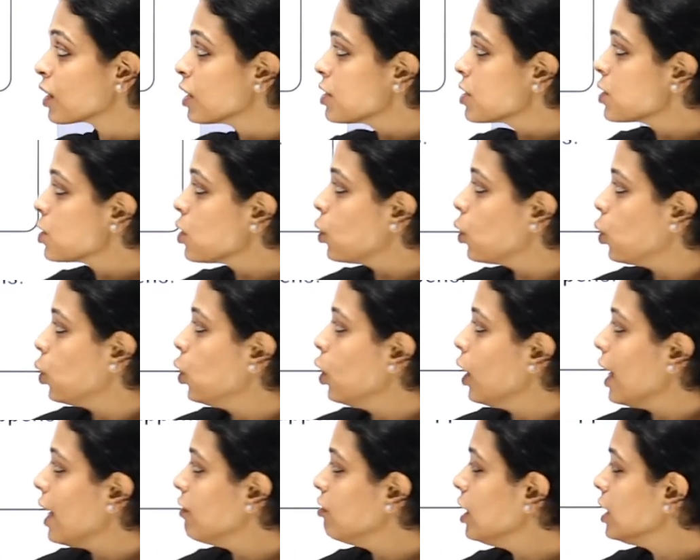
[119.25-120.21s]
So
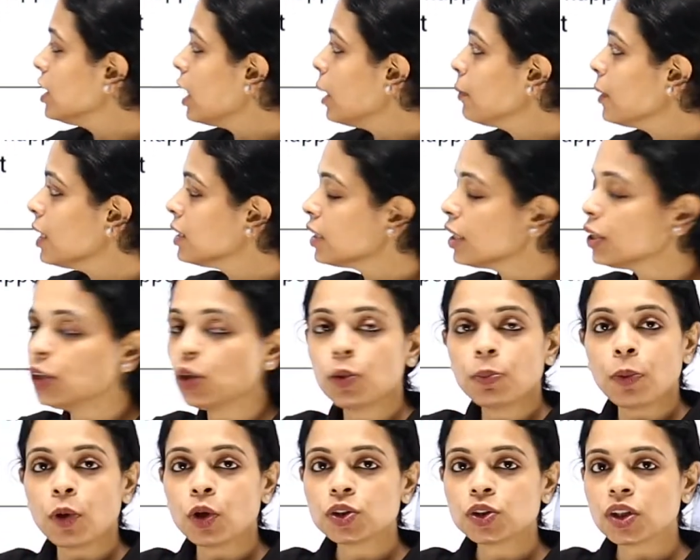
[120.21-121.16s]
every time there is a
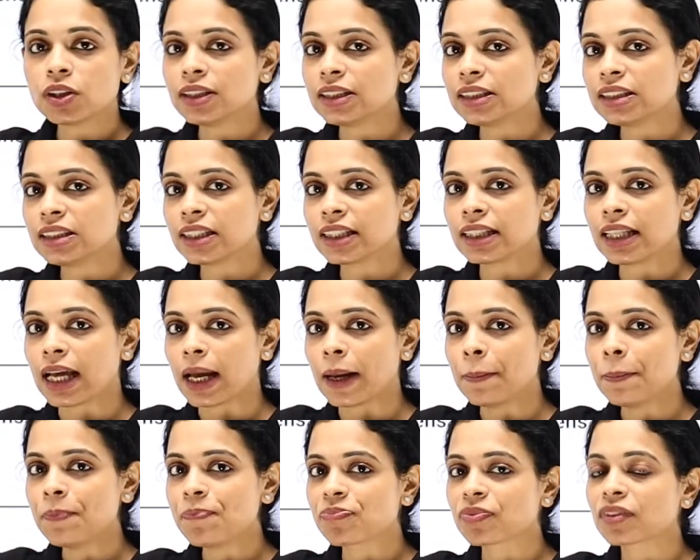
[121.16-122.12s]
new post on
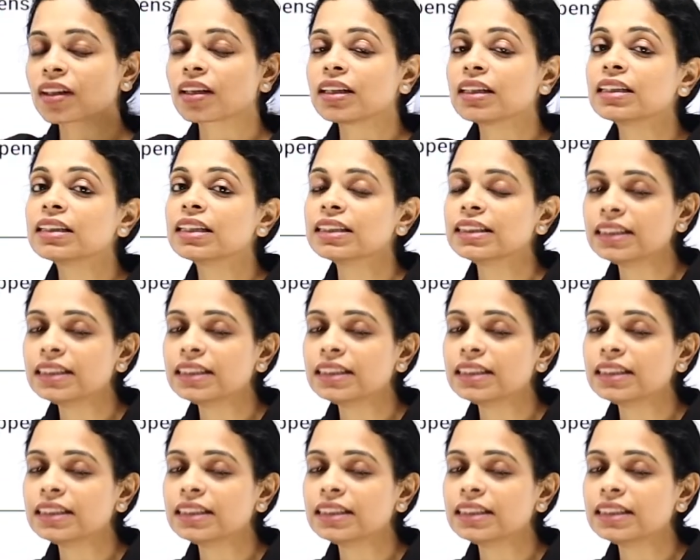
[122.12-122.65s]
Instagram, the